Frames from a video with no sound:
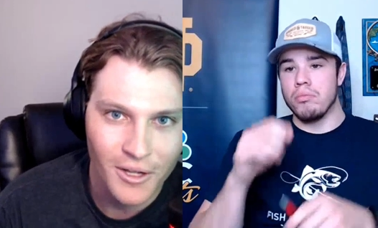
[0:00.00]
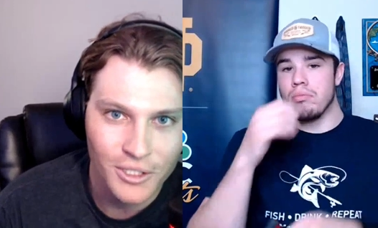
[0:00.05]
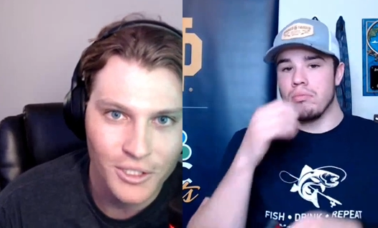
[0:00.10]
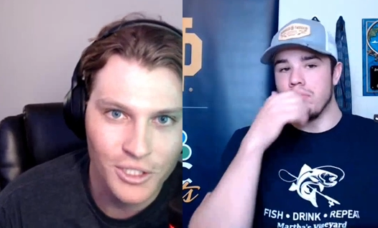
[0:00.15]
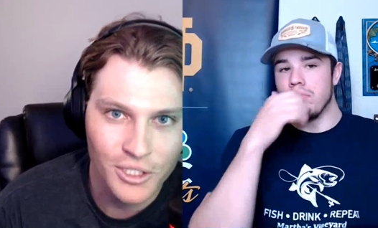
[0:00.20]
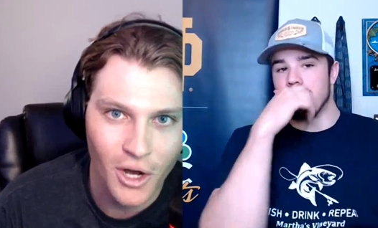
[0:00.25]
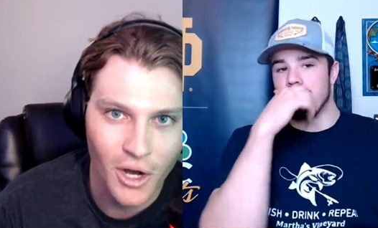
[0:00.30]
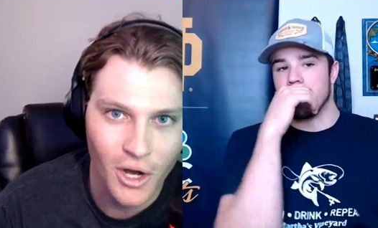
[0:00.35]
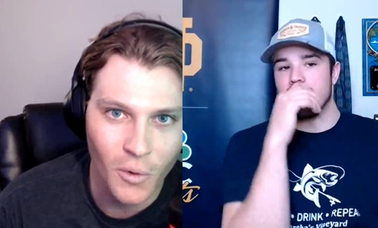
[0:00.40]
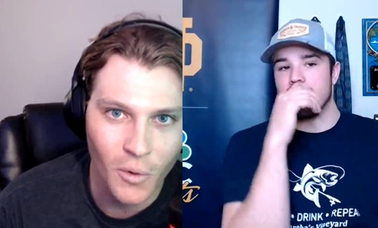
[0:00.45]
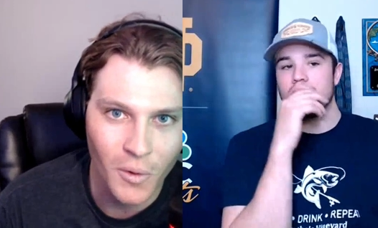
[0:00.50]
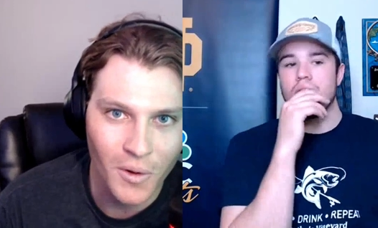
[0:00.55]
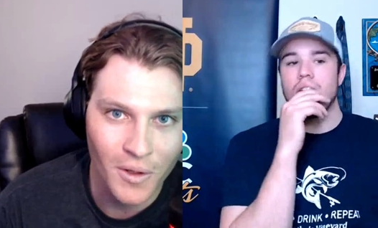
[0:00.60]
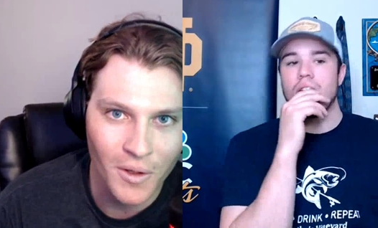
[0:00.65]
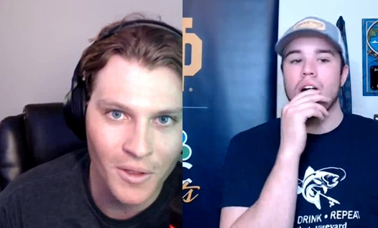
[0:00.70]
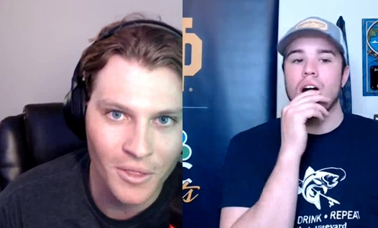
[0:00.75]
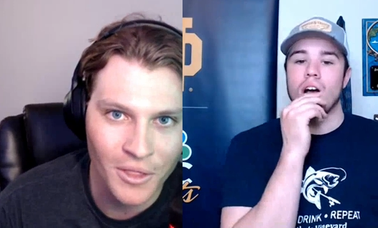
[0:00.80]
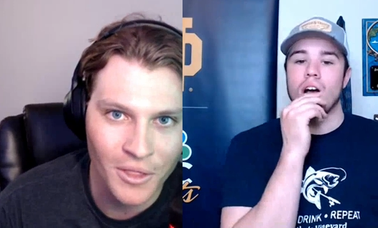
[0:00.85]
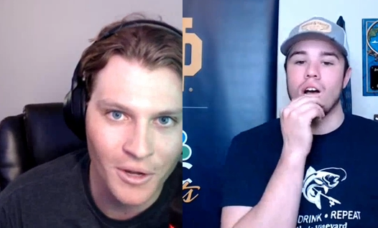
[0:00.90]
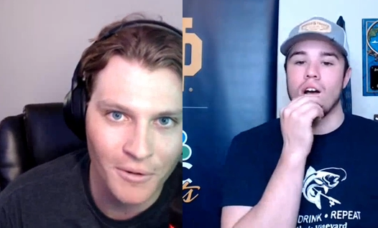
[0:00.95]
Speaker 1: So
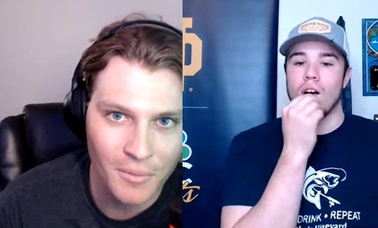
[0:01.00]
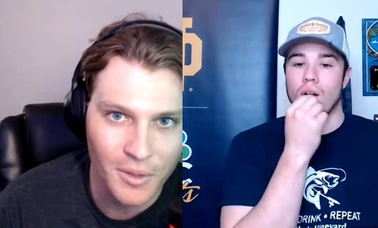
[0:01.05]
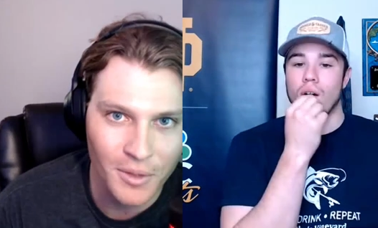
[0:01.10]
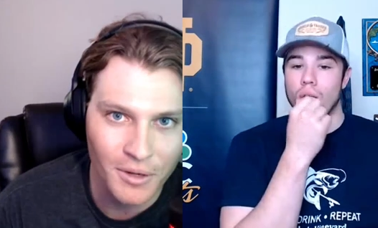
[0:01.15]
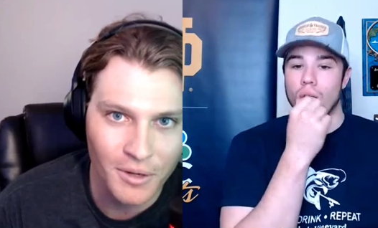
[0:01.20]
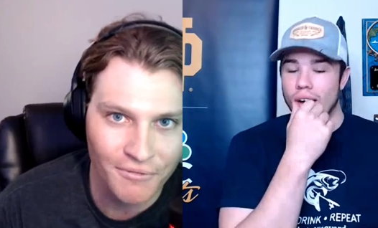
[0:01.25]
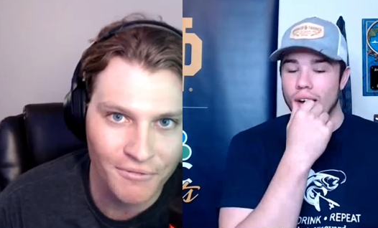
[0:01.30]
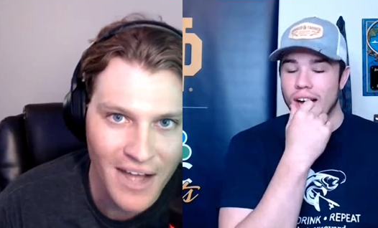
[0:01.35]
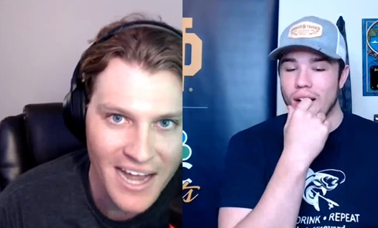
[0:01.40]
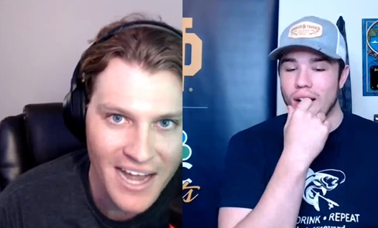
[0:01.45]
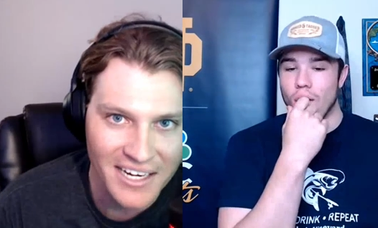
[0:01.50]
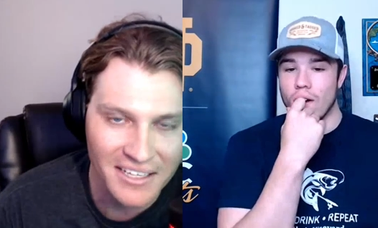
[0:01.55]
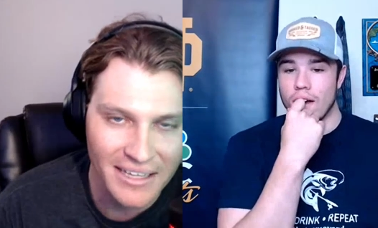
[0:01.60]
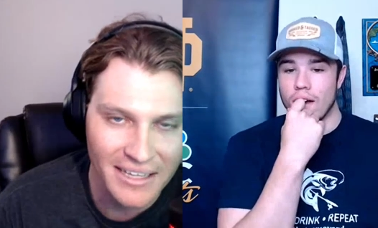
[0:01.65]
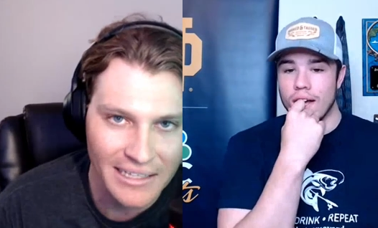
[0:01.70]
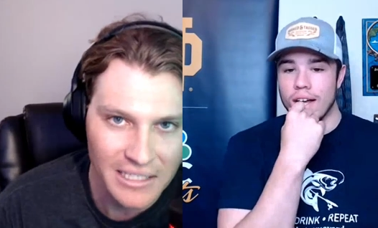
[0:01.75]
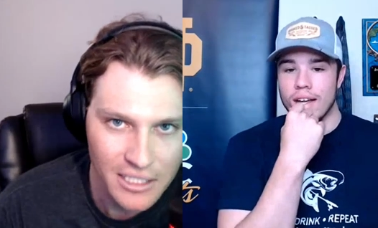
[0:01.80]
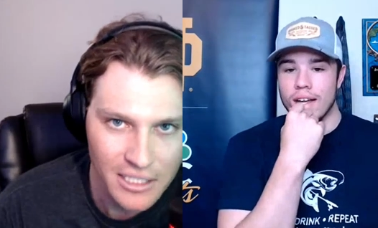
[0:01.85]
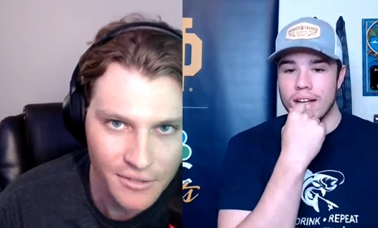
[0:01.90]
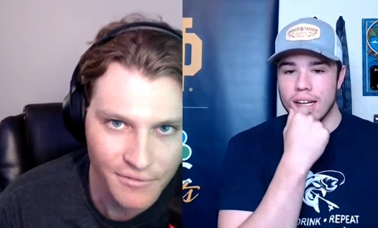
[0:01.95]
they're they're finding oh.
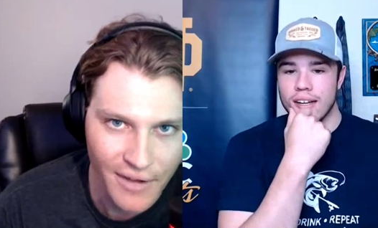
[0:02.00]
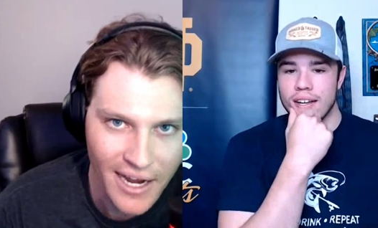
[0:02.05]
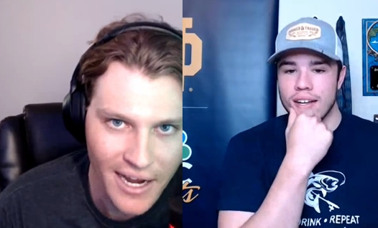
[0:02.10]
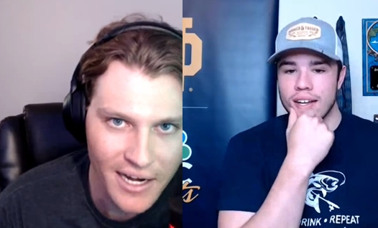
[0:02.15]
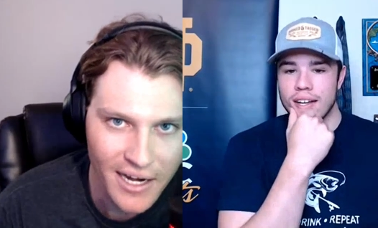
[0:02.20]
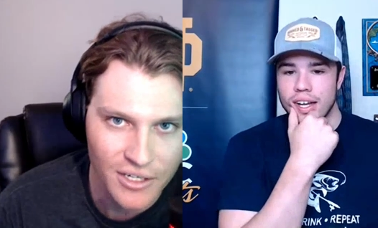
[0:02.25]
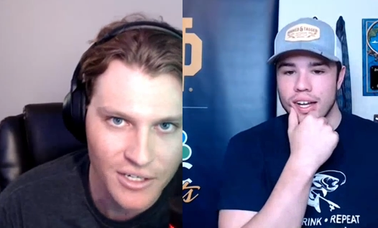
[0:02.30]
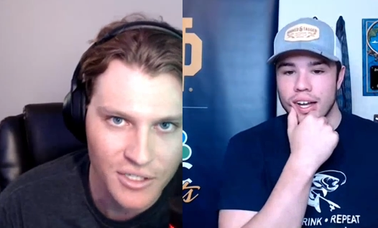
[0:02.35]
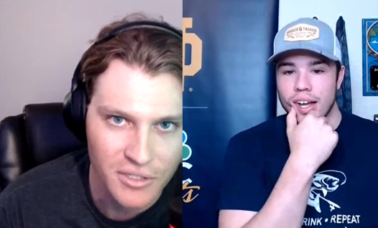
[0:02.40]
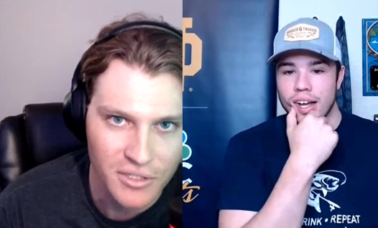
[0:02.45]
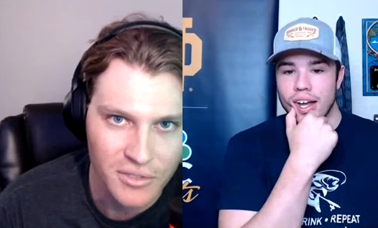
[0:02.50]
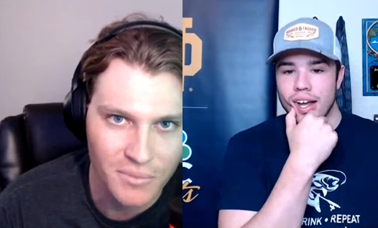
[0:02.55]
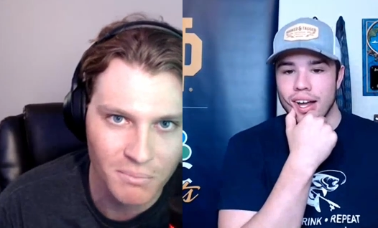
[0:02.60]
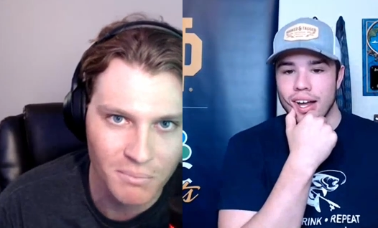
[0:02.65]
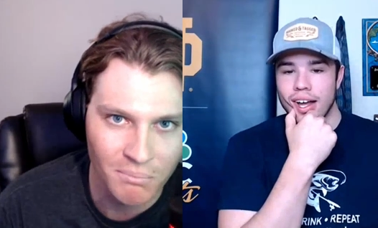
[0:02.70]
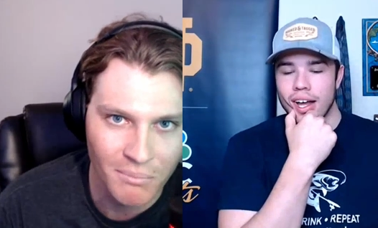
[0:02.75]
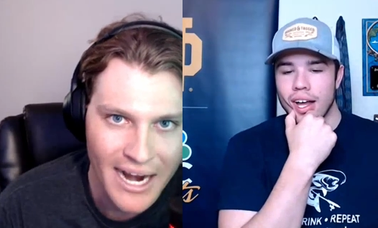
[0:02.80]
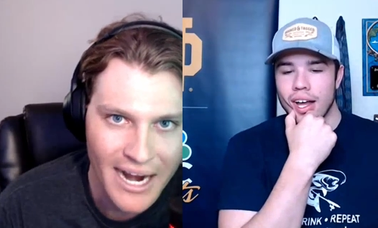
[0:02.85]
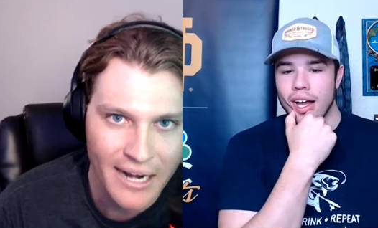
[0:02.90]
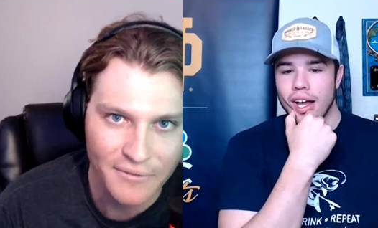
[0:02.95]
that these fires
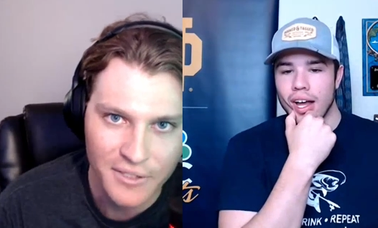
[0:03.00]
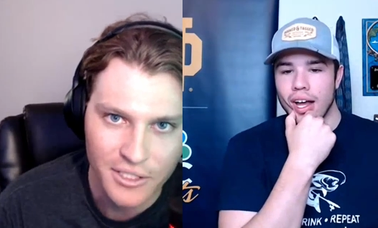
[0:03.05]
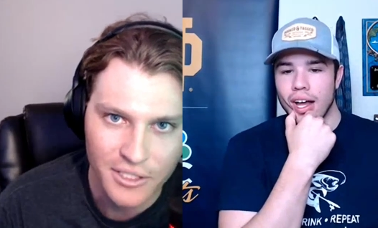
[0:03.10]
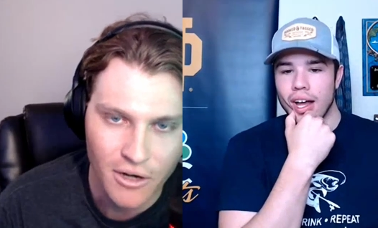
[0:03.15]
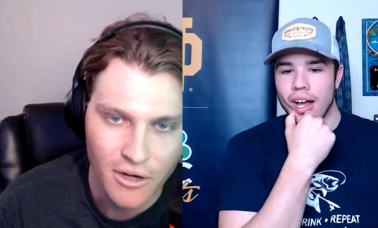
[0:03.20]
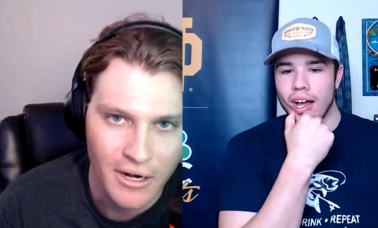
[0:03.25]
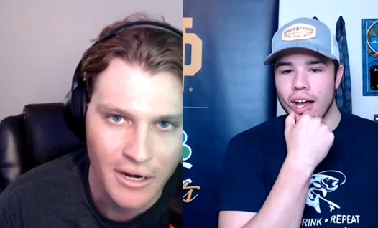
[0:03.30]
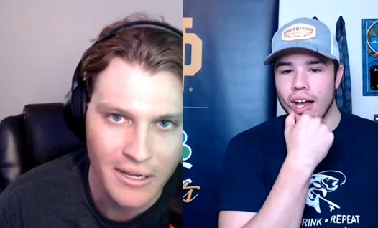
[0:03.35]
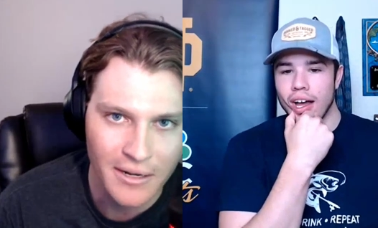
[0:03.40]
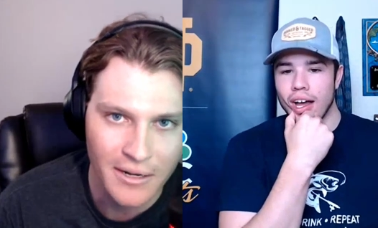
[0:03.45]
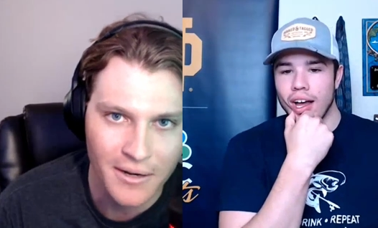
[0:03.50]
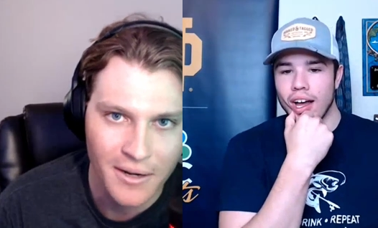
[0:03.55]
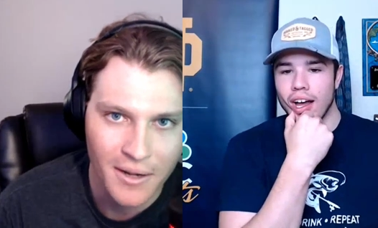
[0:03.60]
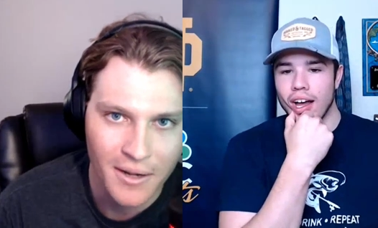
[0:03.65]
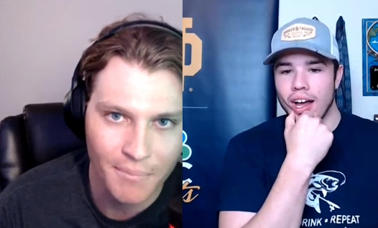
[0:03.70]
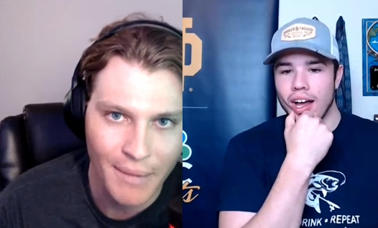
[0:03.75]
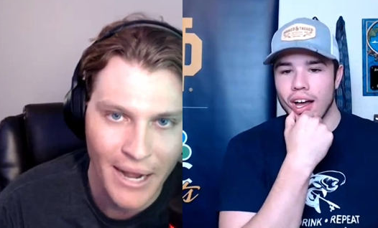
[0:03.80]
might have started